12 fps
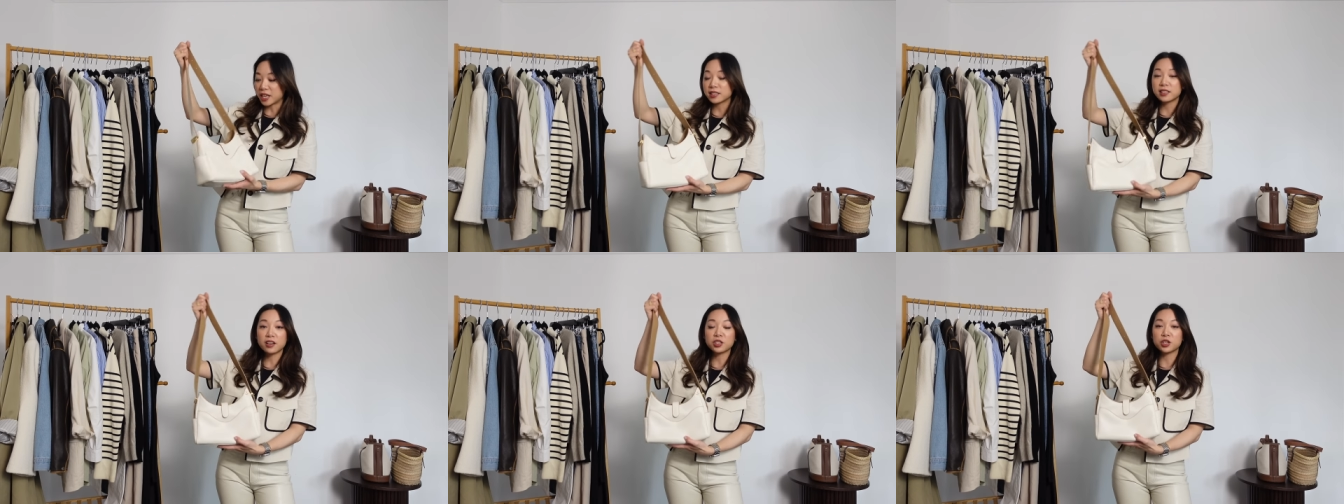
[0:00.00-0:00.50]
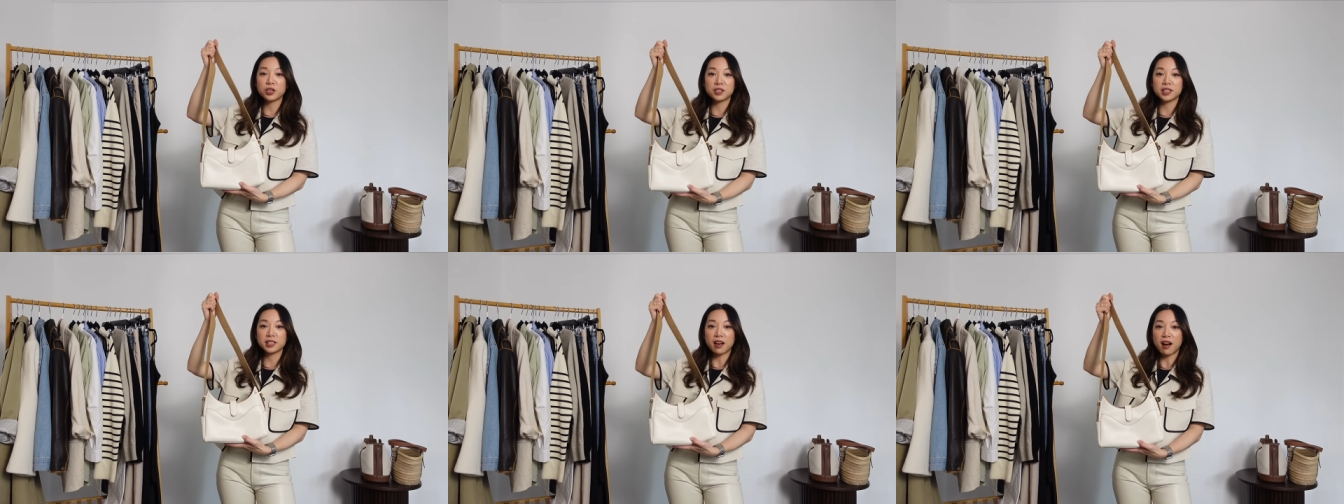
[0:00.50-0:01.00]
It's such a good
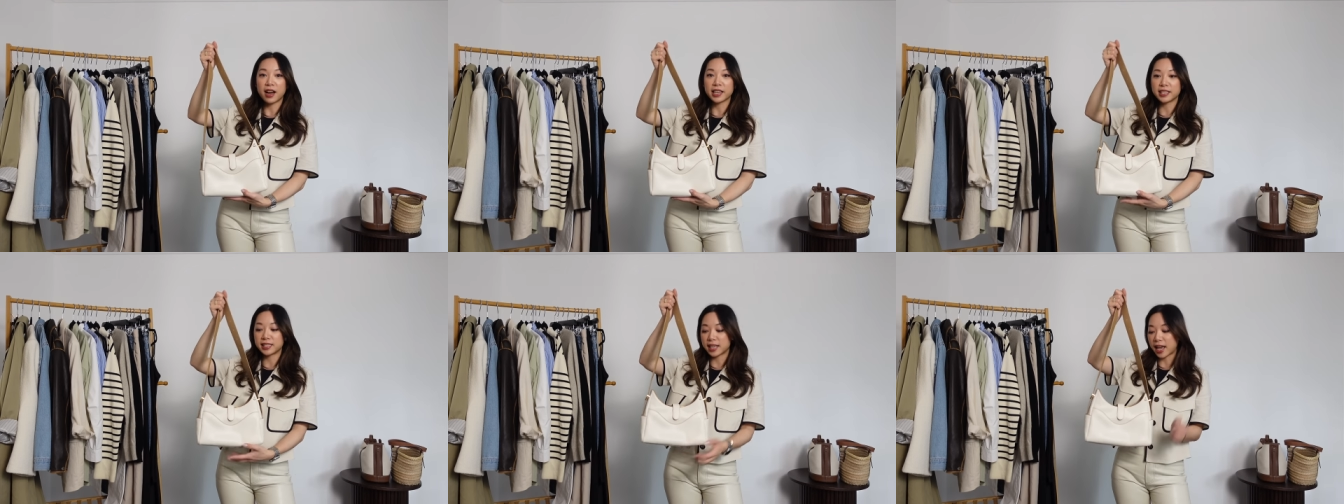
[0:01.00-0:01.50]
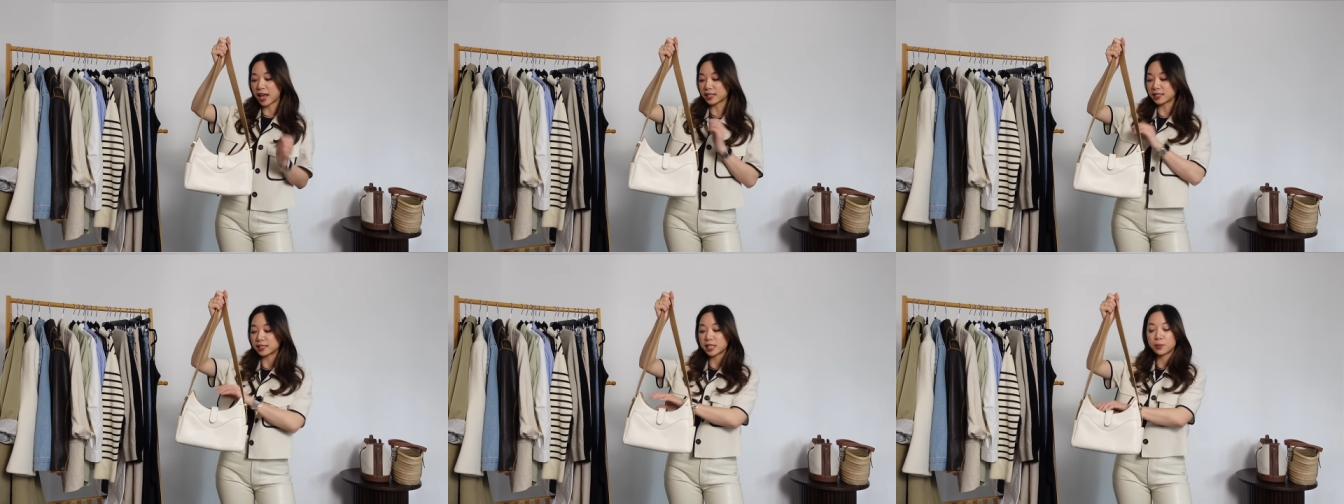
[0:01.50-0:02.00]
size. It has
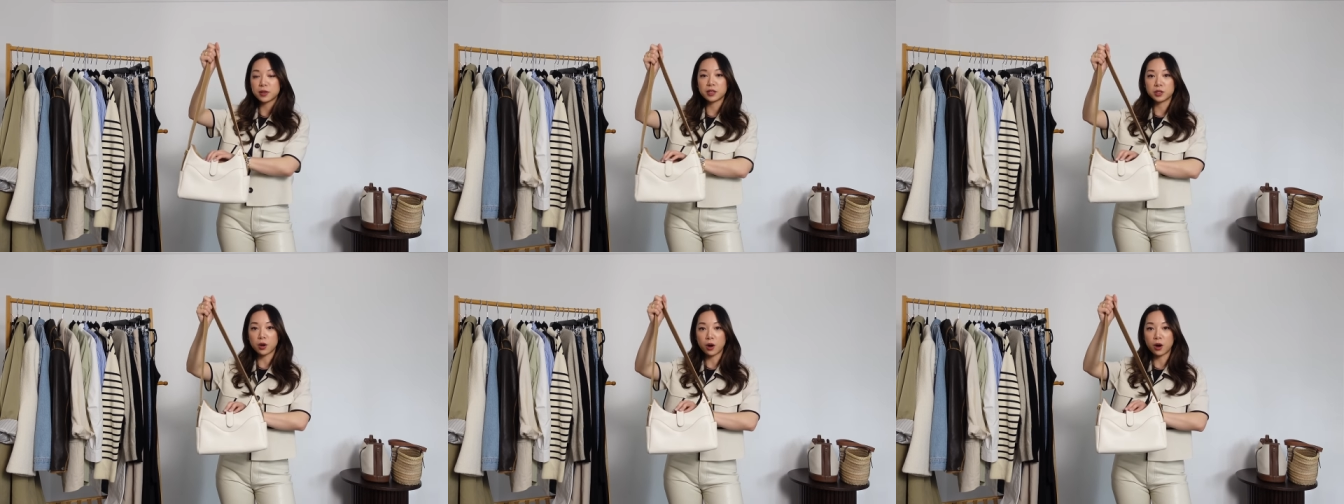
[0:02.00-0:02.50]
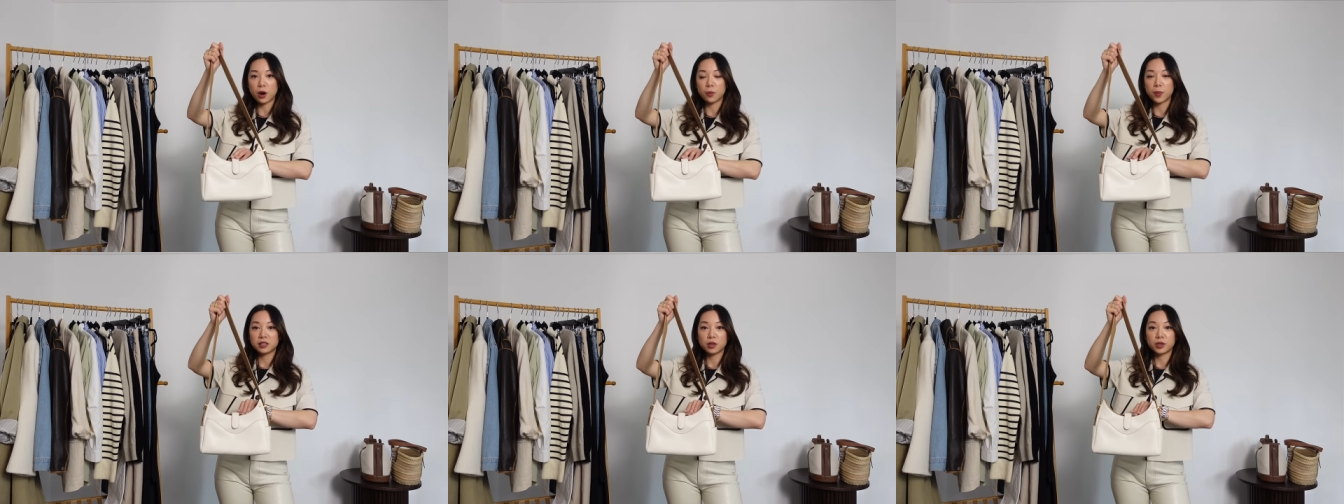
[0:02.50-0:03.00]
a zip at the
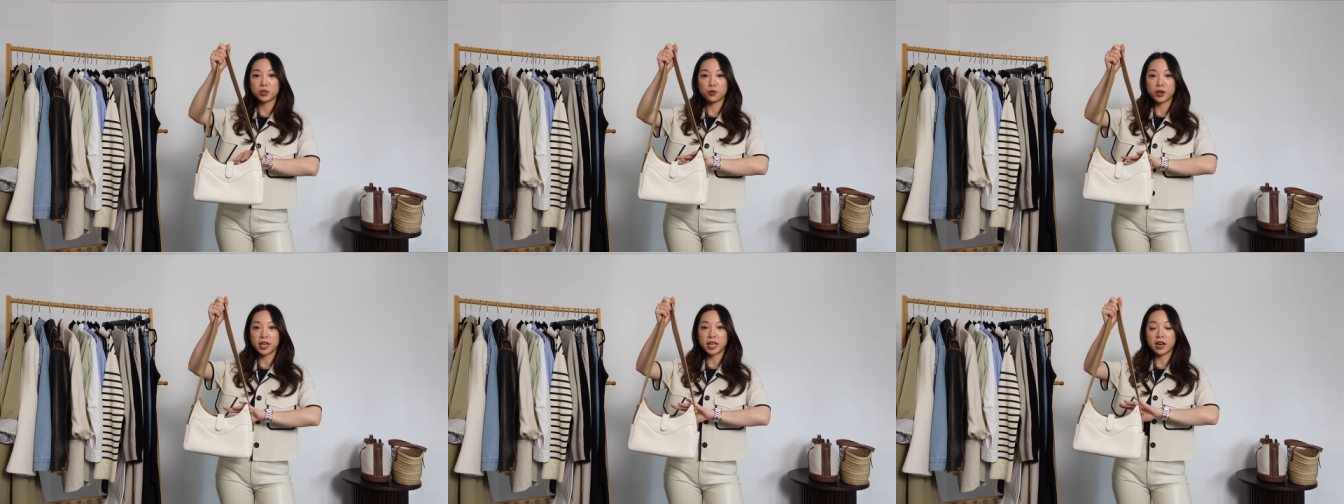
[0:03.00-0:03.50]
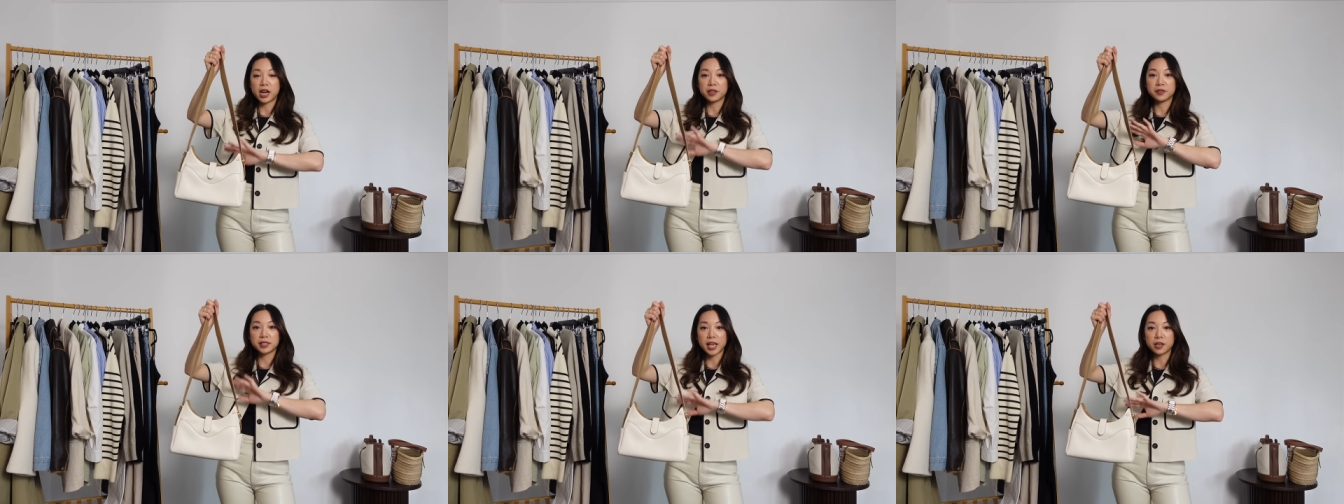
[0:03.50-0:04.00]
top so it's really kind of
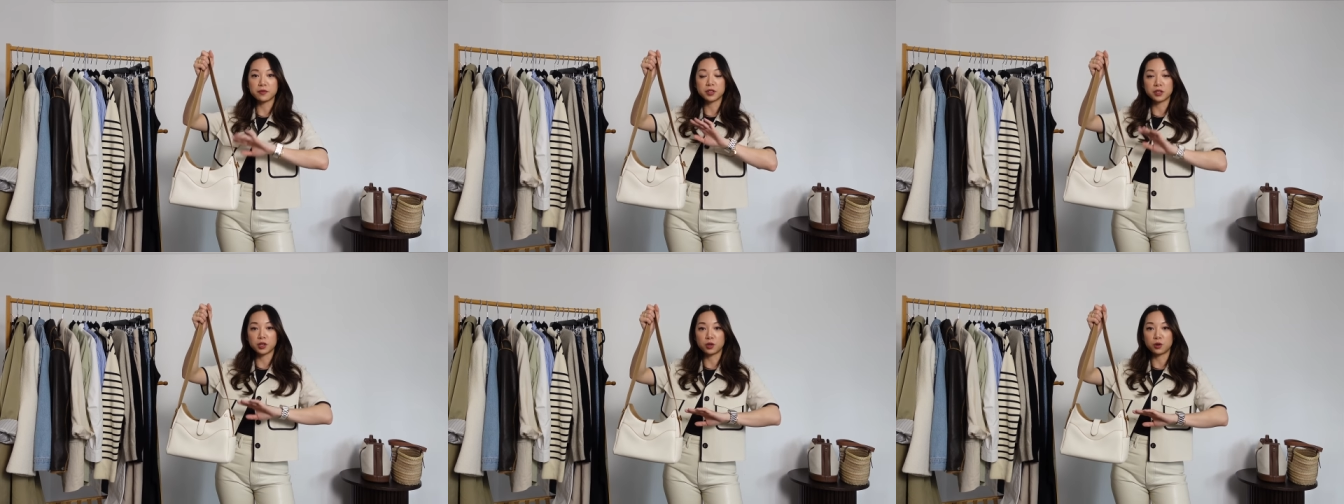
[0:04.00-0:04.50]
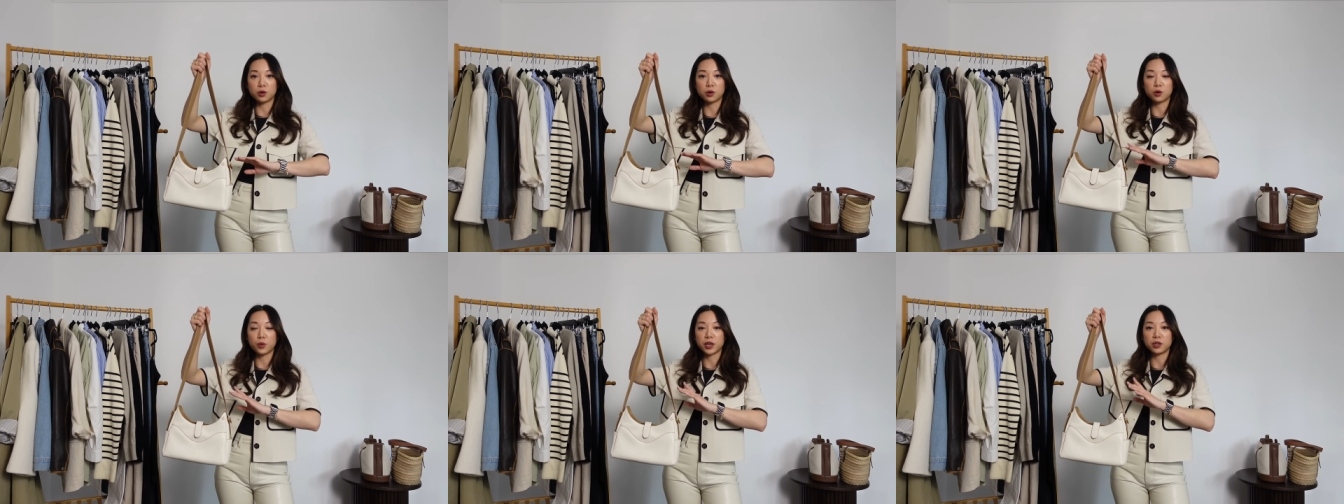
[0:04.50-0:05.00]
safe and
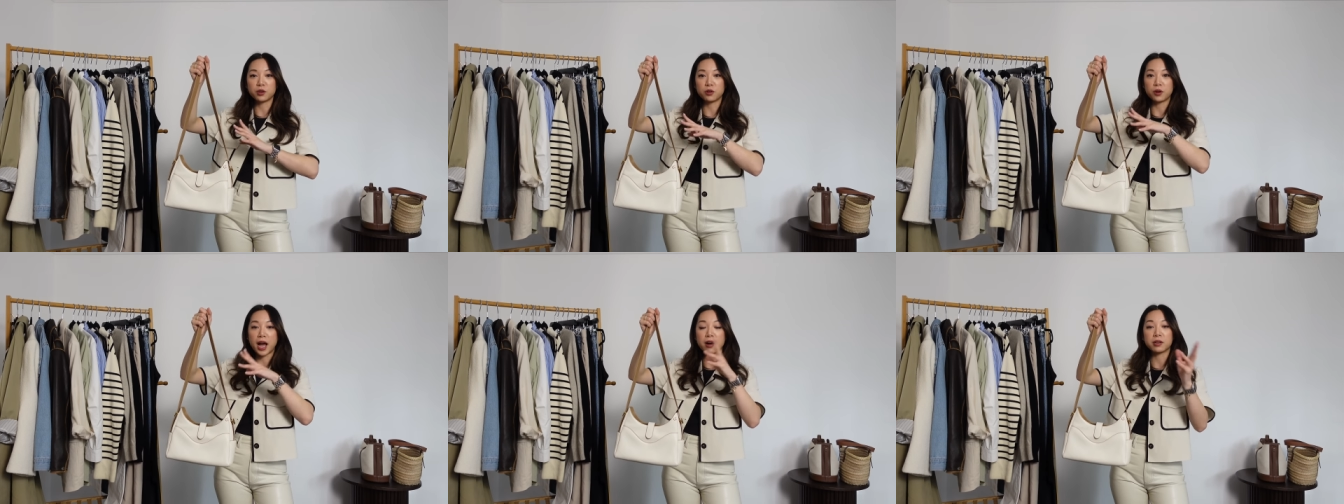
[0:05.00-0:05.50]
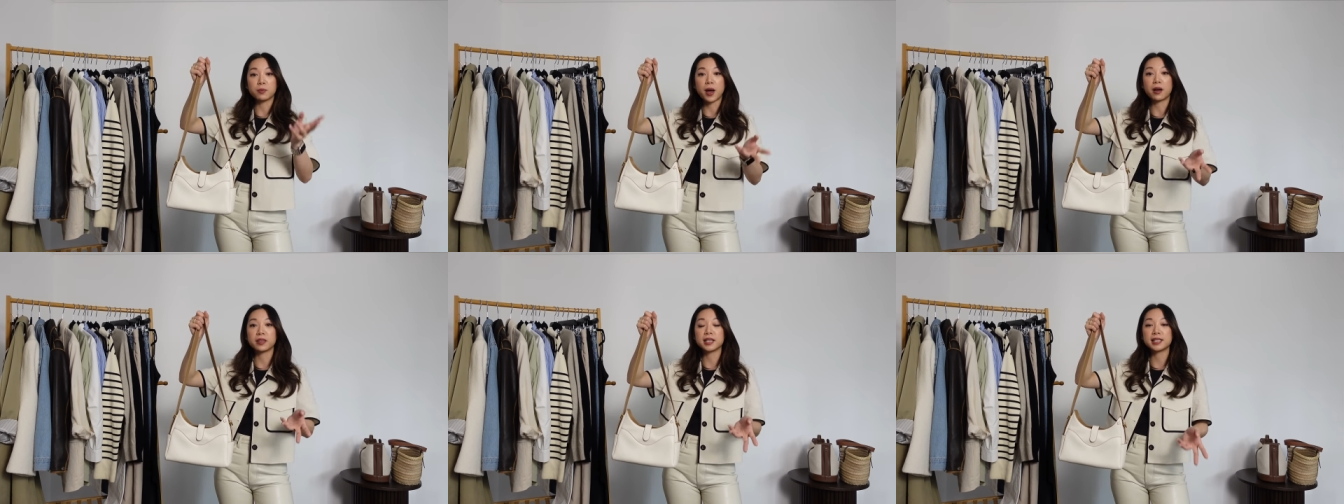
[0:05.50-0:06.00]
secure when you're out and
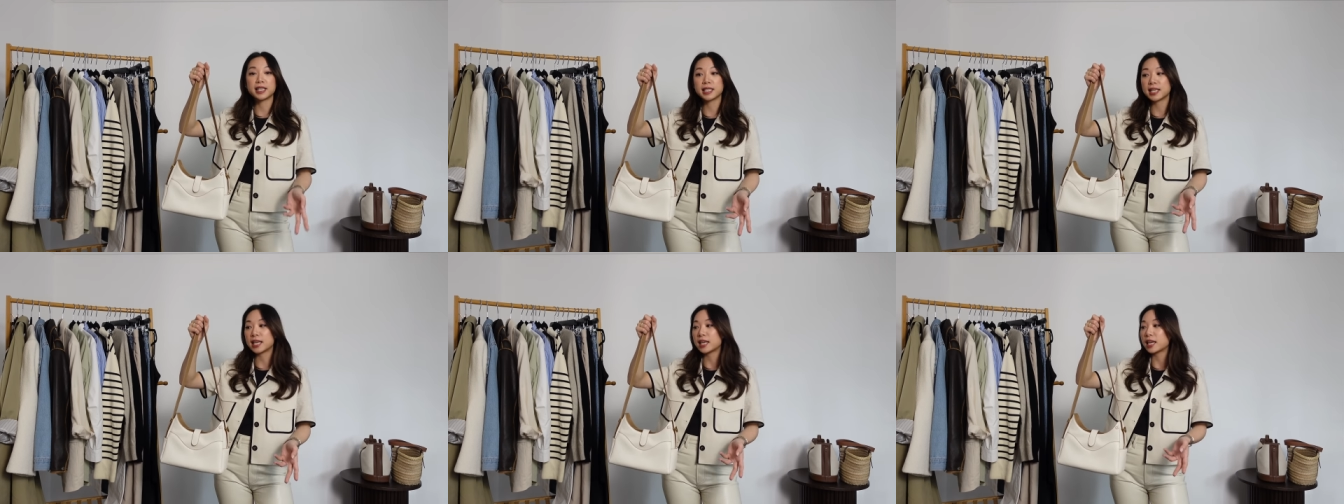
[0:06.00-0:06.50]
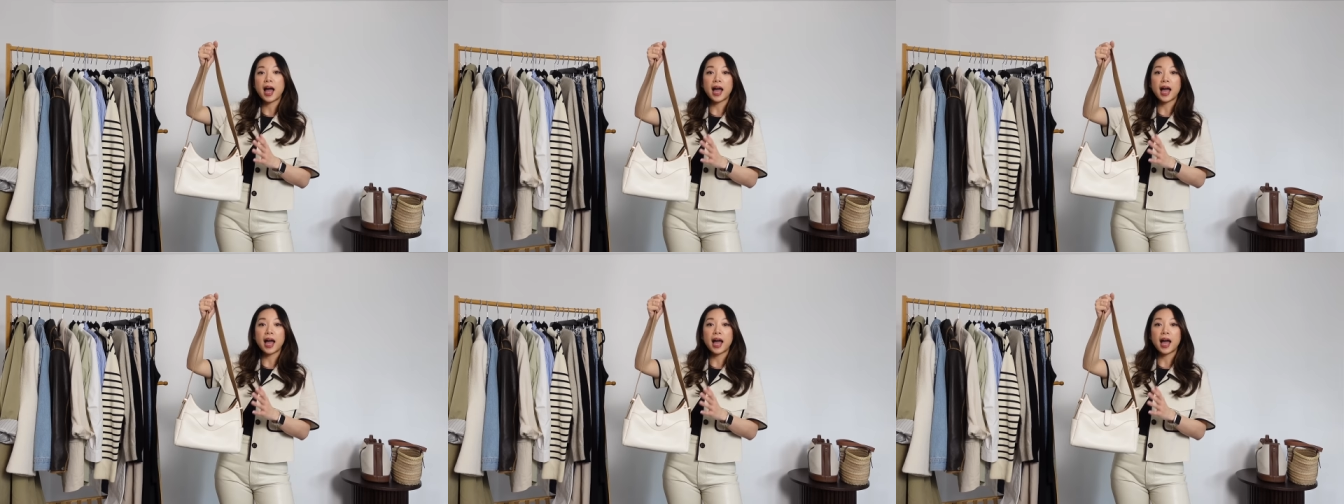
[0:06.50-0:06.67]
about in the city